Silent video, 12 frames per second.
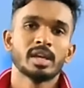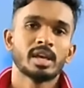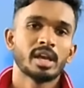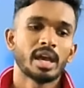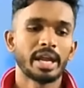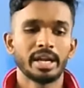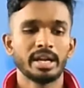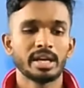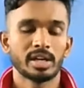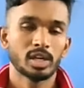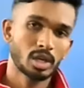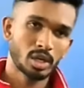And
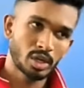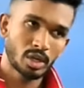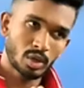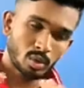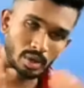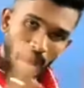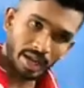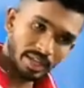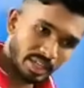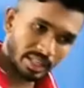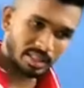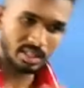tonight, Nathan,